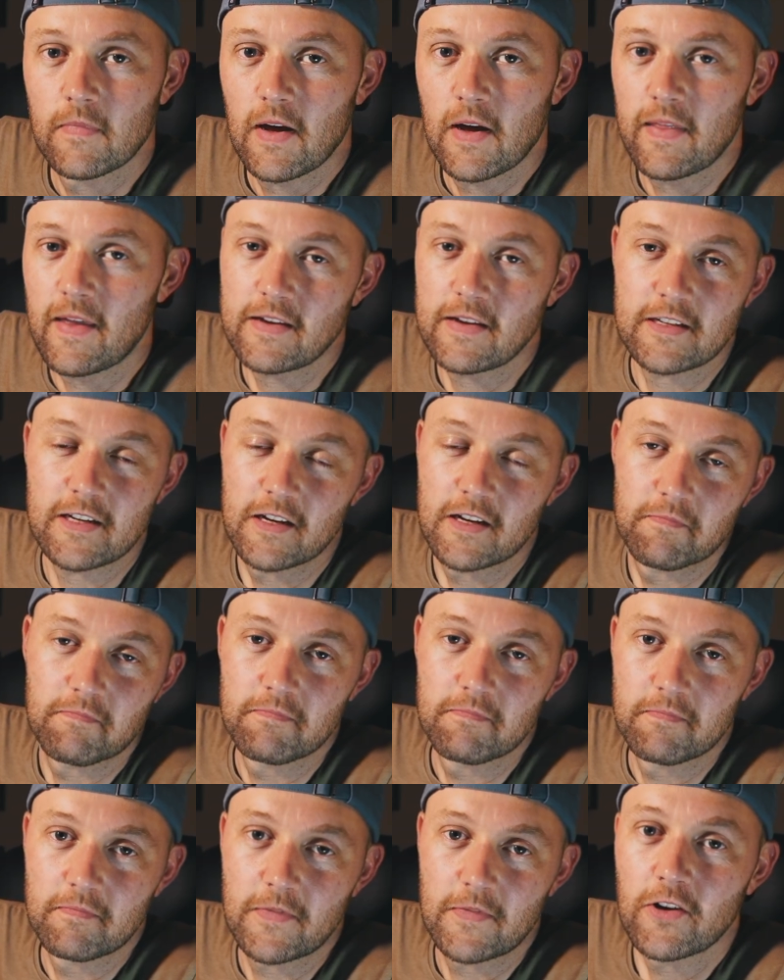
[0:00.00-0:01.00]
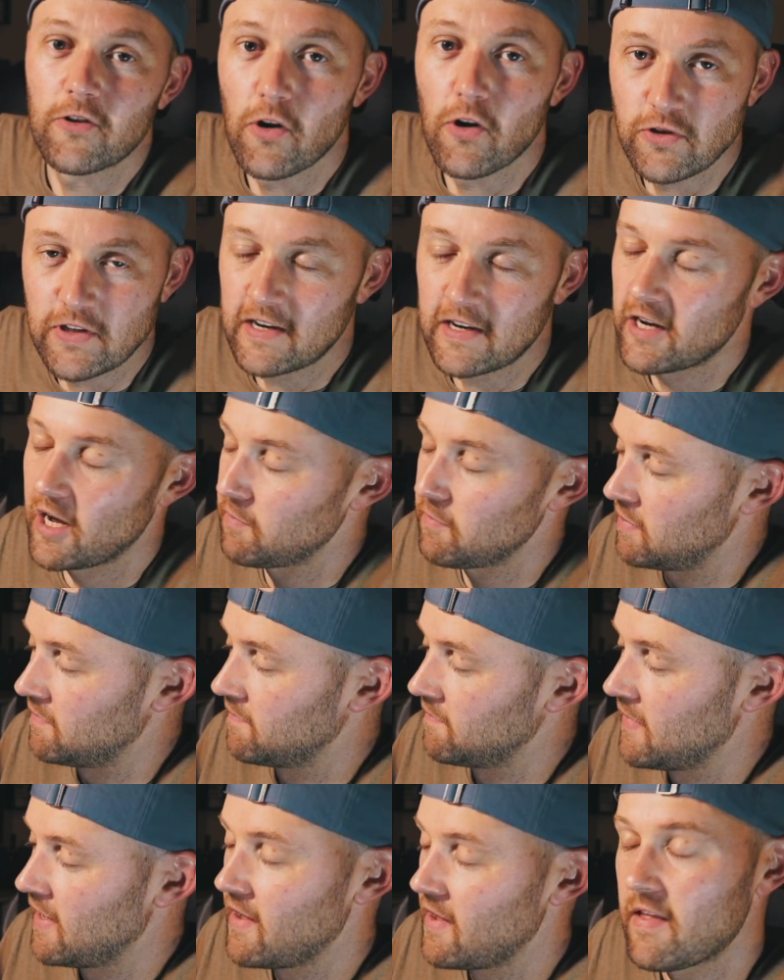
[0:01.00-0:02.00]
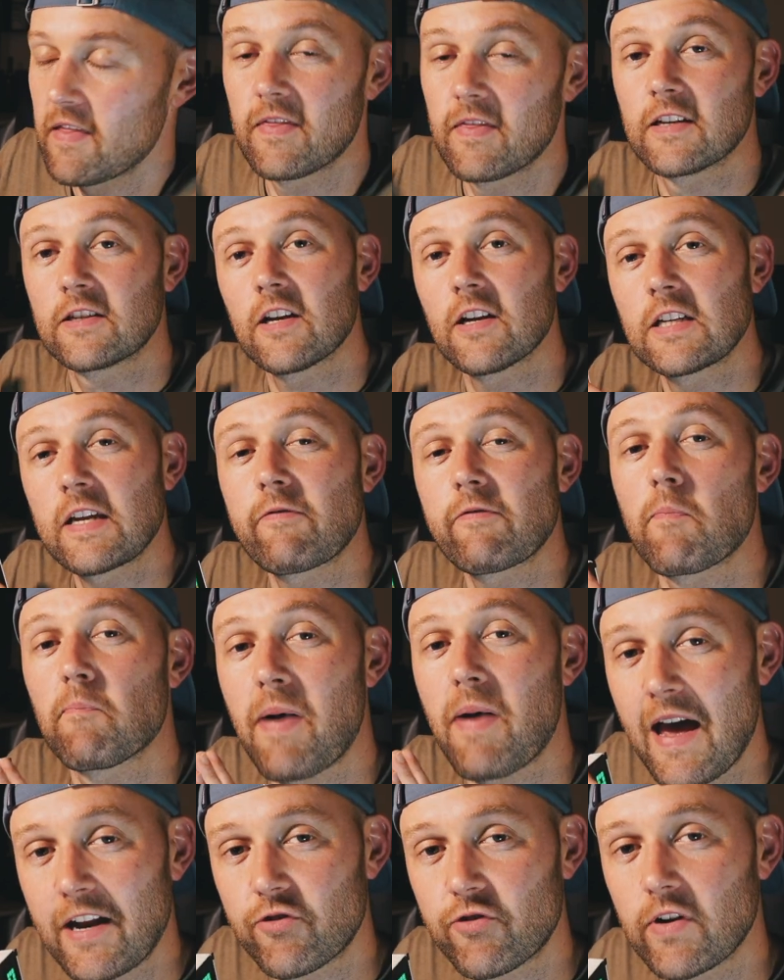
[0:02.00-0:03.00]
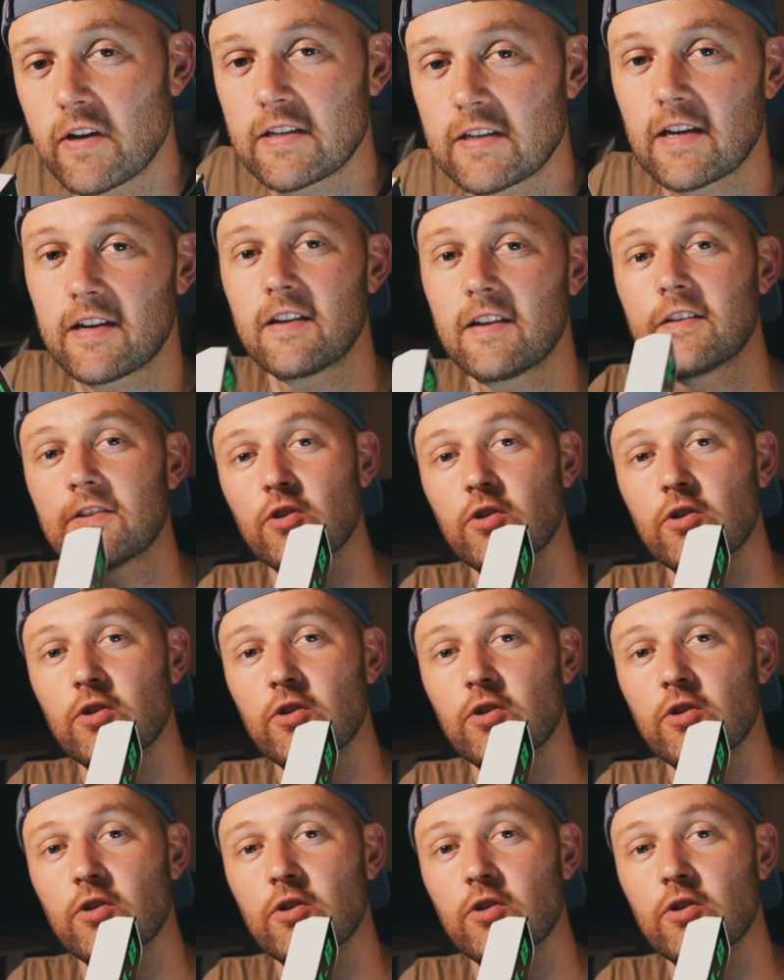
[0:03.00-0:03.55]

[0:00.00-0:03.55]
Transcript: And that's it. You're all set up. This does have a battery inside it,